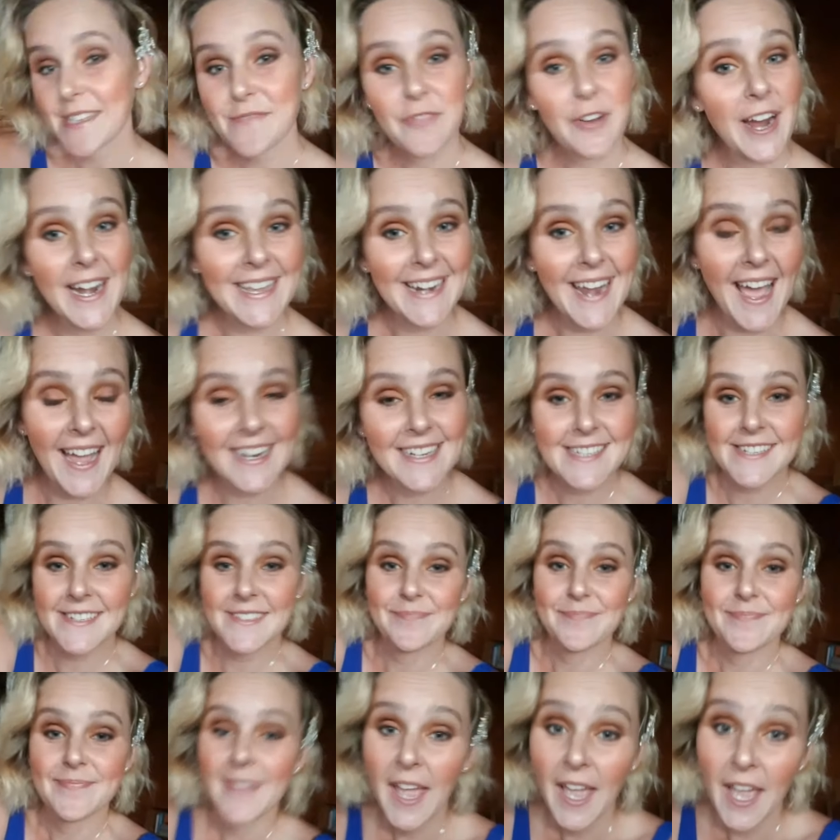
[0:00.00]
Friday night,
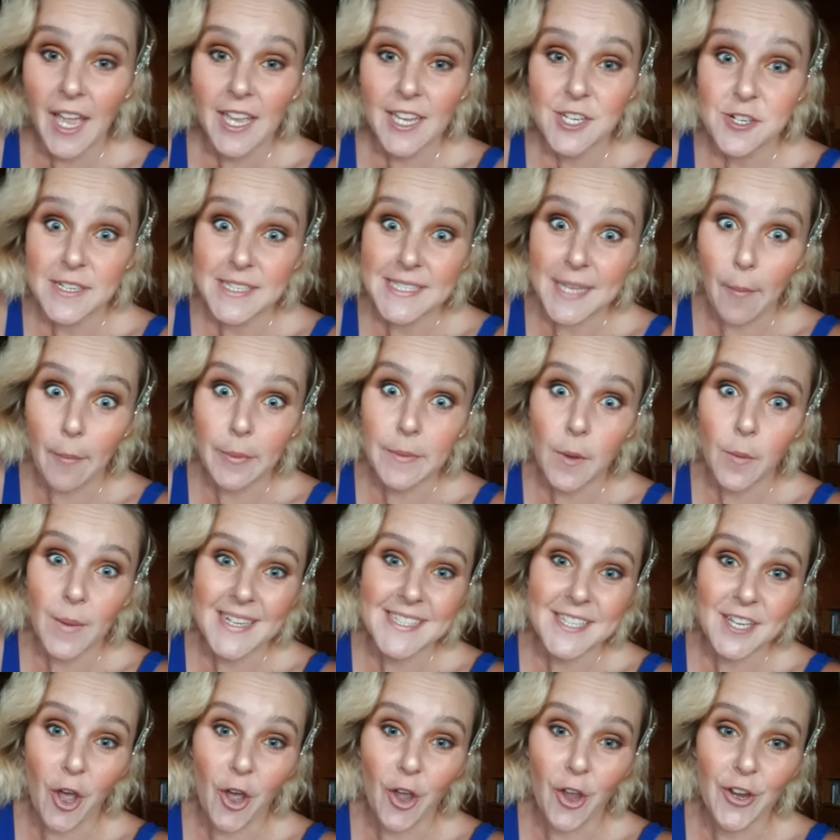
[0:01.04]
dressed up with
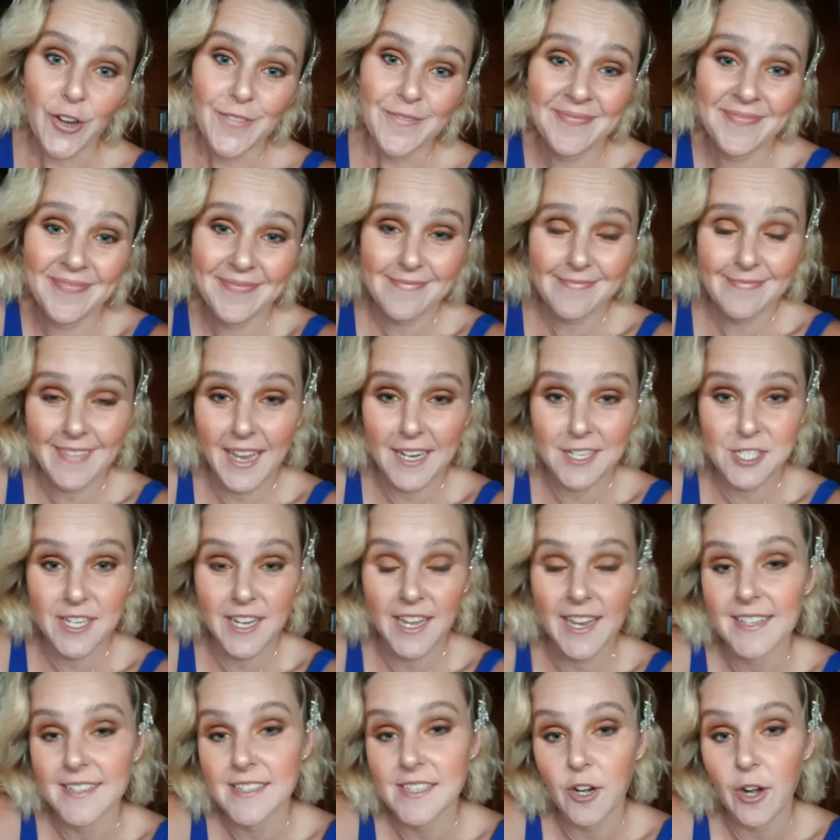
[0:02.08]
nowhere to go.
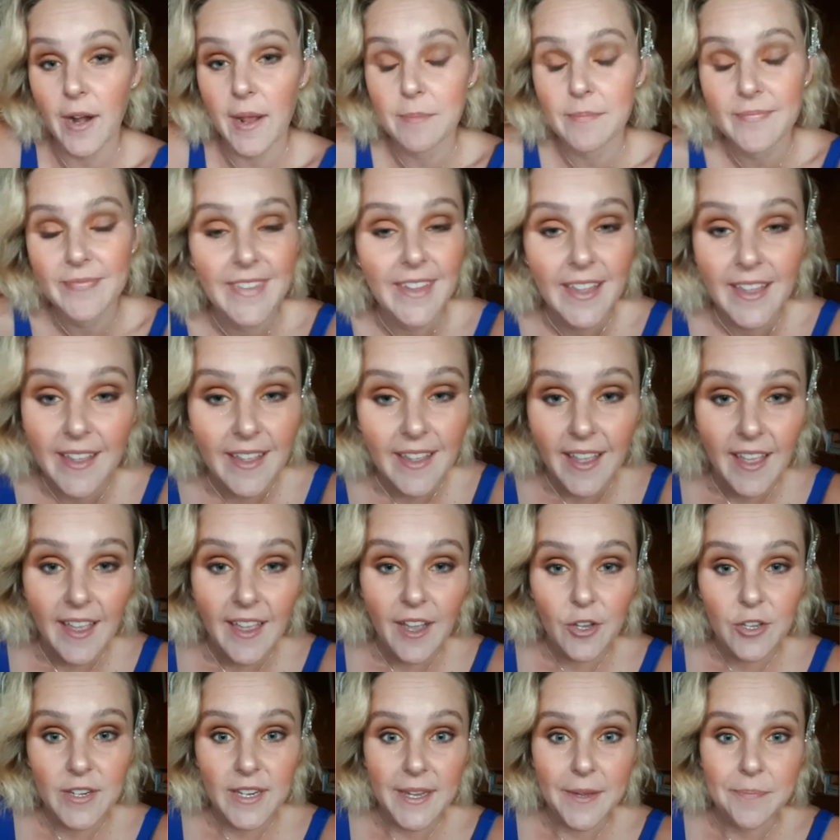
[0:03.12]
Hashtag Instagram.
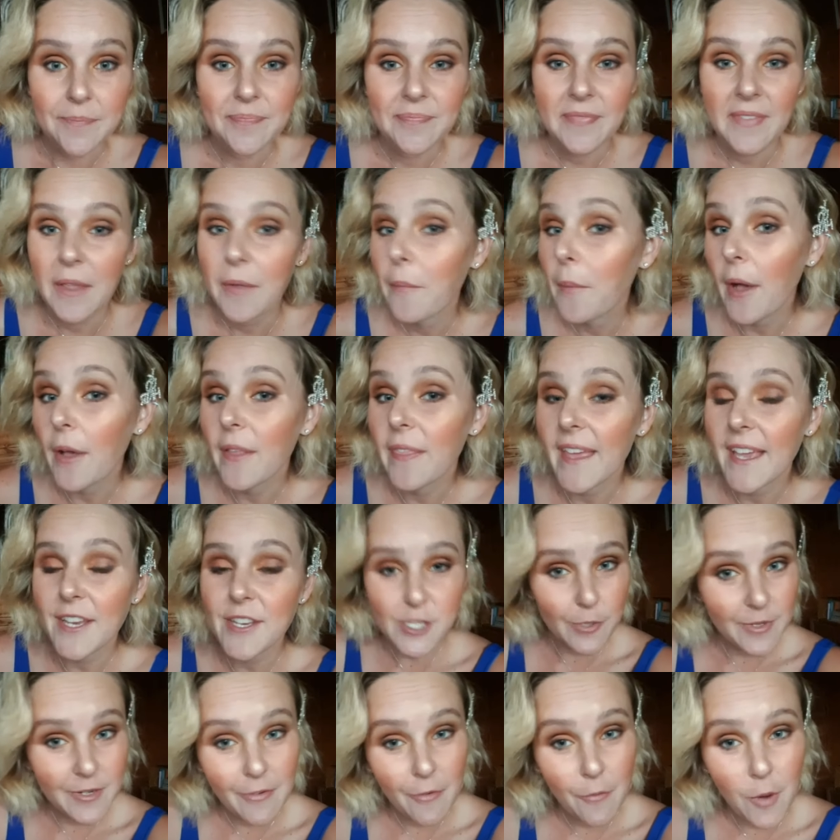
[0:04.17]
Oh dear. Well, thank you
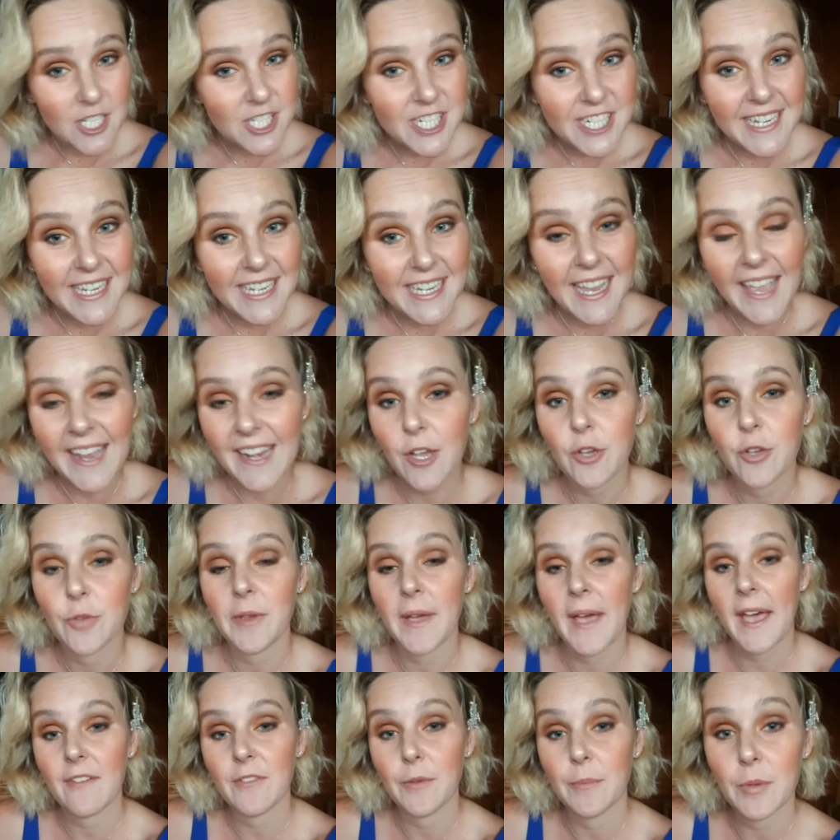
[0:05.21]
so much for watching, and I hope
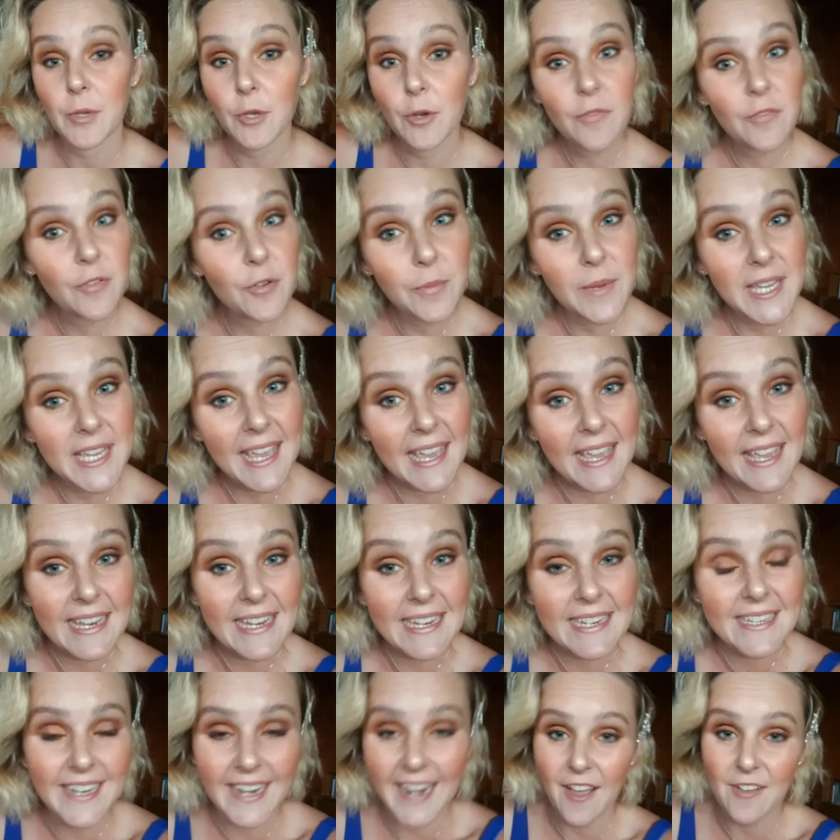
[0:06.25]
you have a beautiful
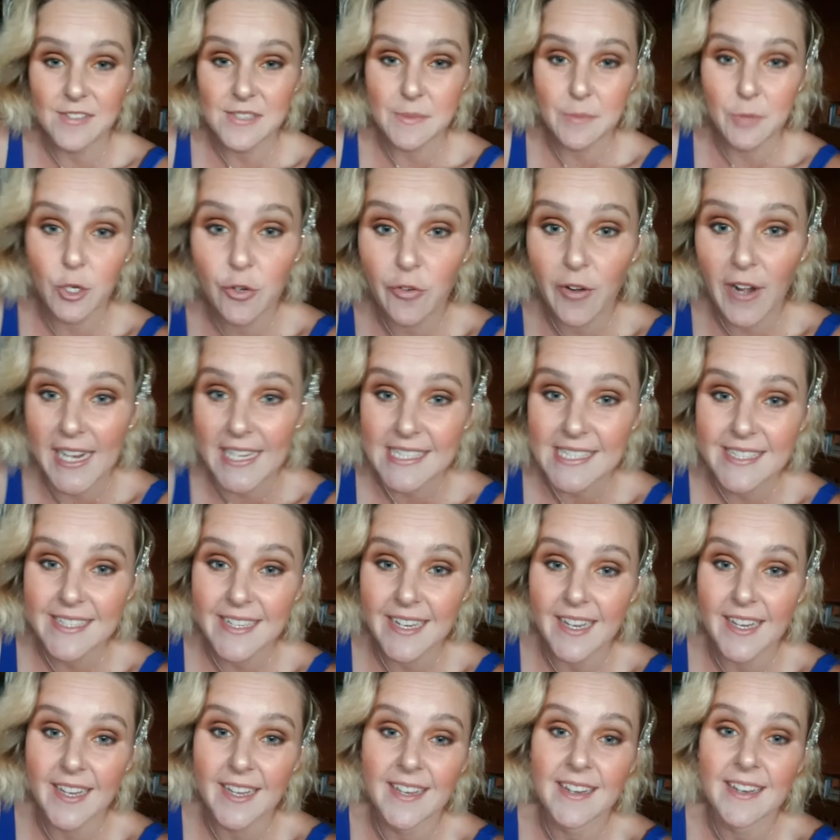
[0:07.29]
weekend and have some good
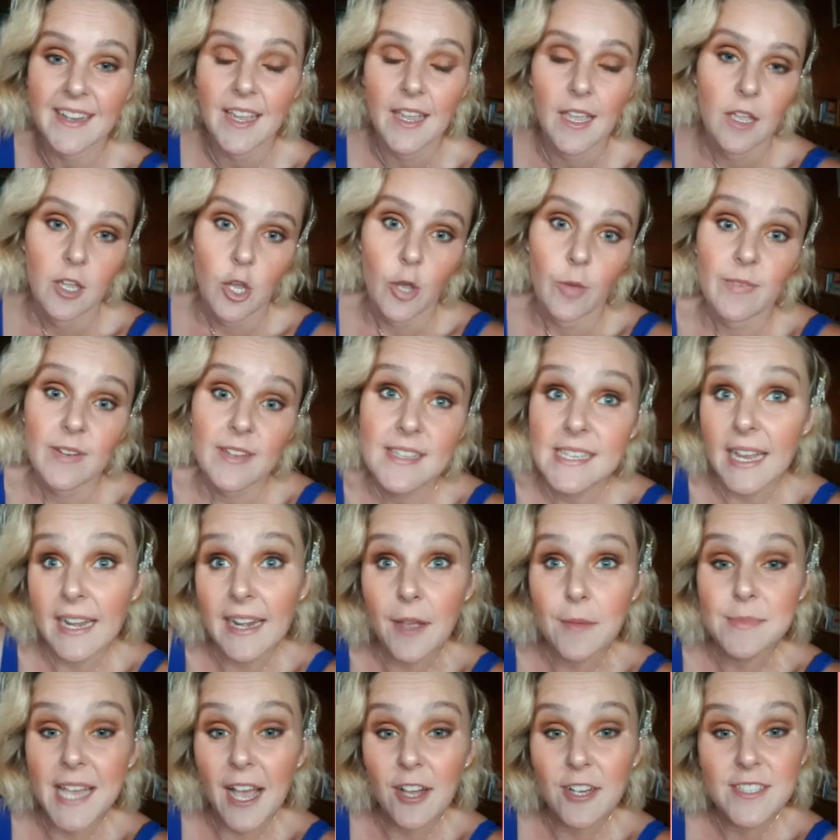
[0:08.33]
rest, and hopefully the sun
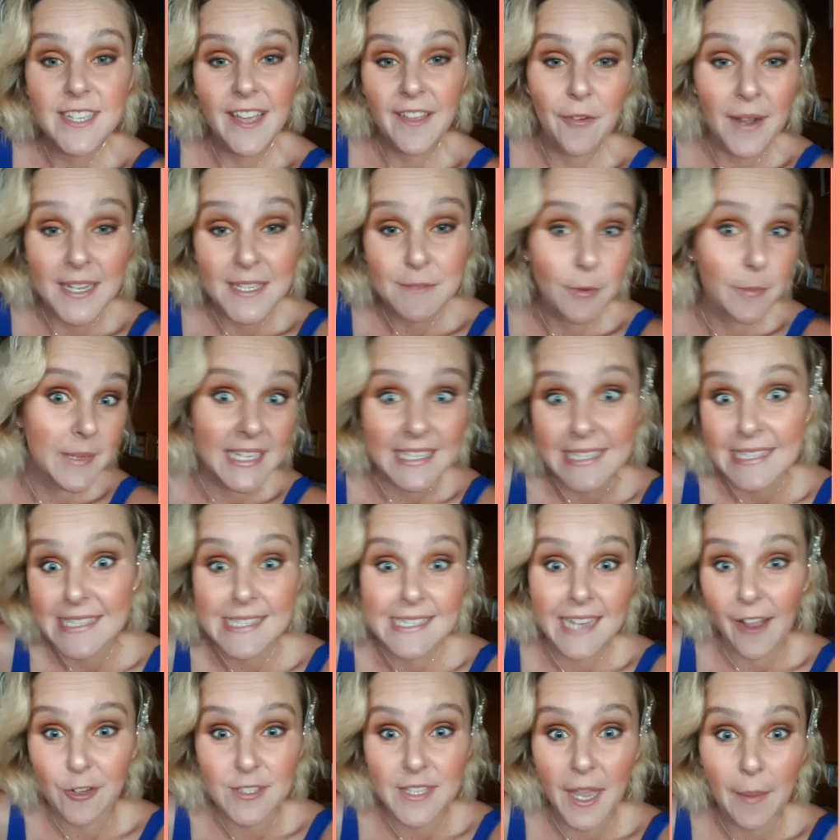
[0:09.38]
comes out, otherwise we'll be
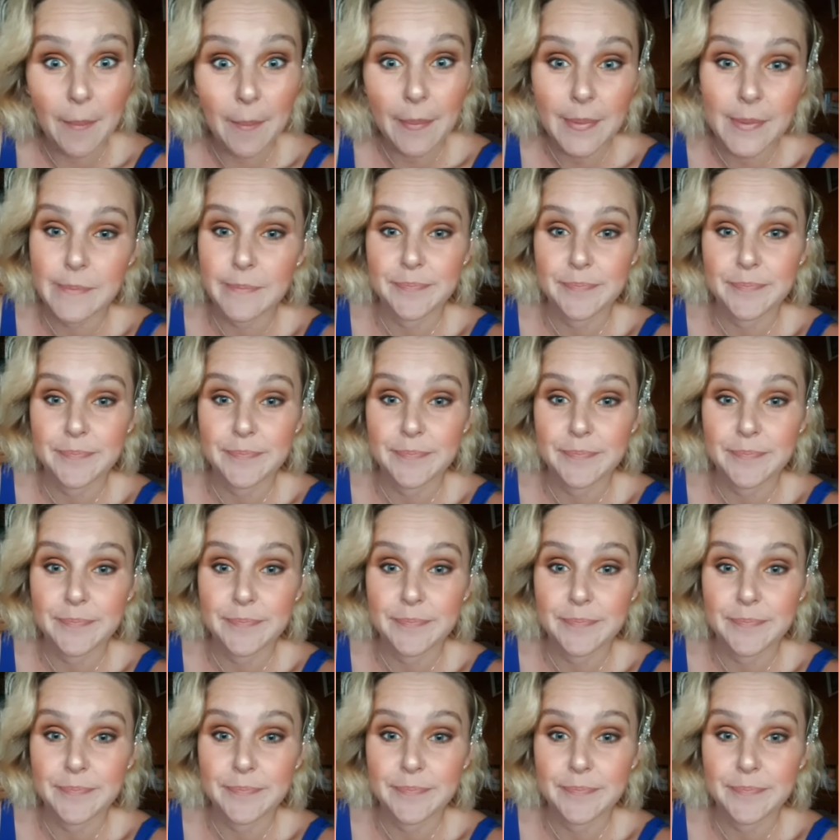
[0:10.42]
snuggled up